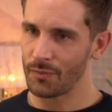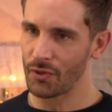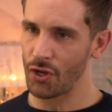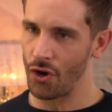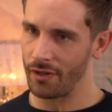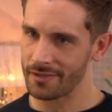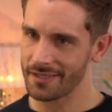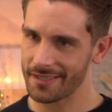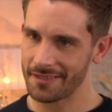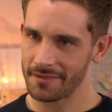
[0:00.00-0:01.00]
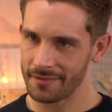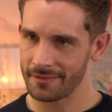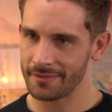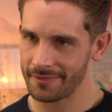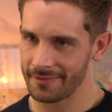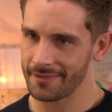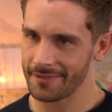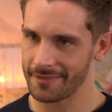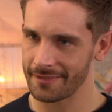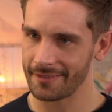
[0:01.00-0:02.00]
Because,
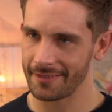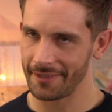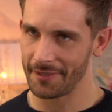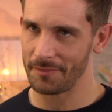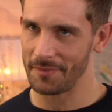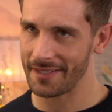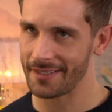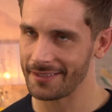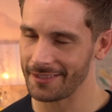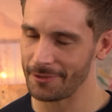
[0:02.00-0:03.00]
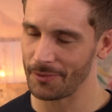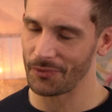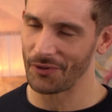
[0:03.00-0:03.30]
I admit it, you were